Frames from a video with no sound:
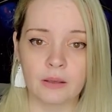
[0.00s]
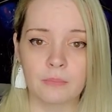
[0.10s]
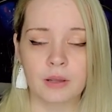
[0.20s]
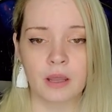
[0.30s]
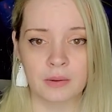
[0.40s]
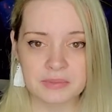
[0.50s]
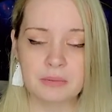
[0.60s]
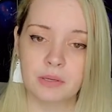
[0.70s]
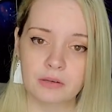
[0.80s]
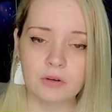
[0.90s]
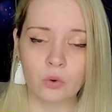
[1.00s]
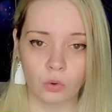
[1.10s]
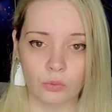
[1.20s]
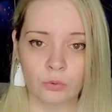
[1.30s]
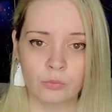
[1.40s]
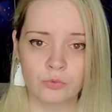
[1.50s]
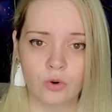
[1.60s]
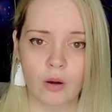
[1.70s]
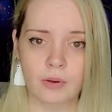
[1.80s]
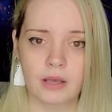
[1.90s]
becomes a bit of a courtroom
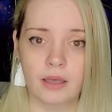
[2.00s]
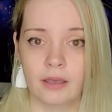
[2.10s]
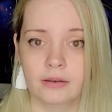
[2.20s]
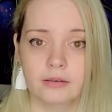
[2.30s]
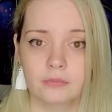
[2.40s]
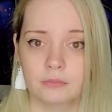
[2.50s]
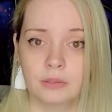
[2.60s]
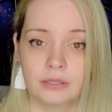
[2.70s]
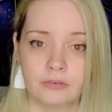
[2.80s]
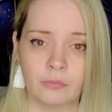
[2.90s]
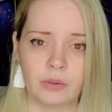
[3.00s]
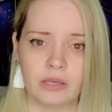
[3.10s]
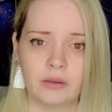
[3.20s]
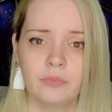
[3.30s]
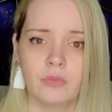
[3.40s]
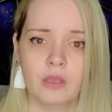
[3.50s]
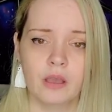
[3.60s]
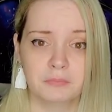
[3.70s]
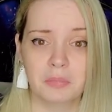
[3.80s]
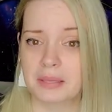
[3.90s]
drama, and believe me,
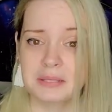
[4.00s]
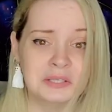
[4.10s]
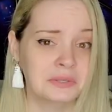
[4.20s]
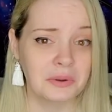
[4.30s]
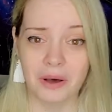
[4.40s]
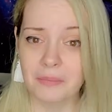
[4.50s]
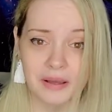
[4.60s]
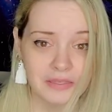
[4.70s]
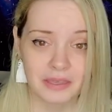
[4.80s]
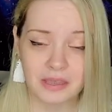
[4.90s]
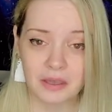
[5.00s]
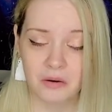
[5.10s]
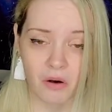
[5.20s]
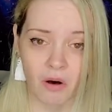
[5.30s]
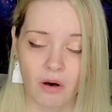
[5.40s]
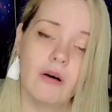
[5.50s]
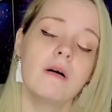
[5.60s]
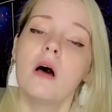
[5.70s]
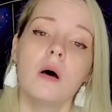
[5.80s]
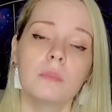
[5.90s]
that is not my thing at all.
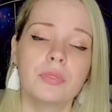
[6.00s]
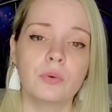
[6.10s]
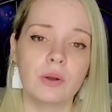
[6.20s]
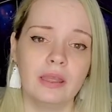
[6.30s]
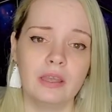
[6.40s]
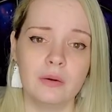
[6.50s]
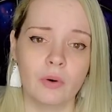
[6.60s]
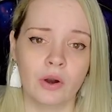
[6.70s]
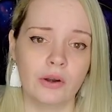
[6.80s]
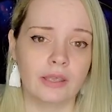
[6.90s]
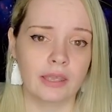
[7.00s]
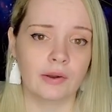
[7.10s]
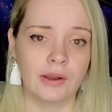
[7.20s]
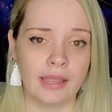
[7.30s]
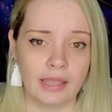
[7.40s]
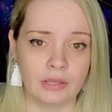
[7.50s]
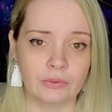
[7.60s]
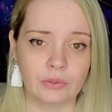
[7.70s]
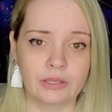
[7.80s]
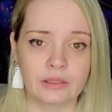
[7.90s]
But the way M.R. Carey
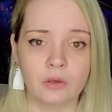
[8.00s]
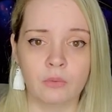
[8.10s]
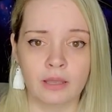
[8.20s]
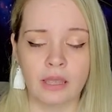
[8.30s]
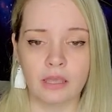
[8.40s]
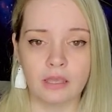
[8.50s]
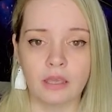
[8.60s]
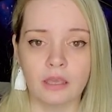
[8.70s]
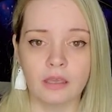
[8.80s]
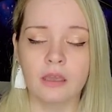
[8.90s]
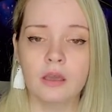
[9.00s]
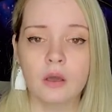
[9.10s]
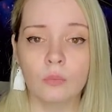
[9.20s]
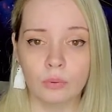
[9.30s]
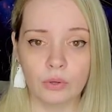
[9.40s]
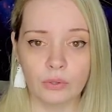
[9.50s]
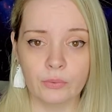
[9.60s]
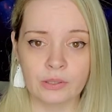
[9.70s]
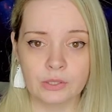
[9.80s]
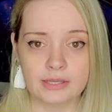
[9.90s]
handled it, the way he put you
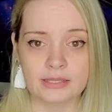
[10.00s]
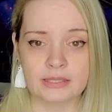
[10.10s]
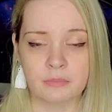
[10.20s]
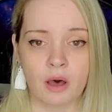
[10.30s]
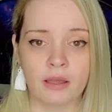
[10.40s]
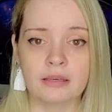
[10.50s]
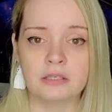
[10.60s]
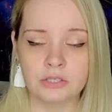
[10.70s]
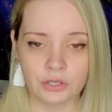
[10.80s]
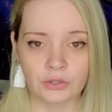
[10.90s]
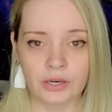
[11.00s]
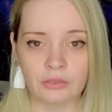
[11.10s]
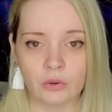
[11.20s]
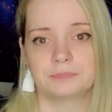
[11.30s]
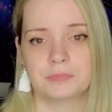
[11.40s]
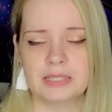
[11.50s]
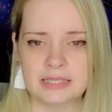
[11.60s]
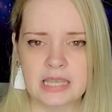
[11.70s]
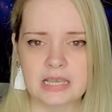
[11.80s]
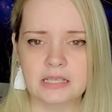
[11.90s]
in Jess's mind during the
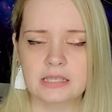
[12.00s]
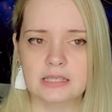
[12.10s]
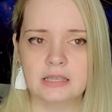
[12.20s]
scenes,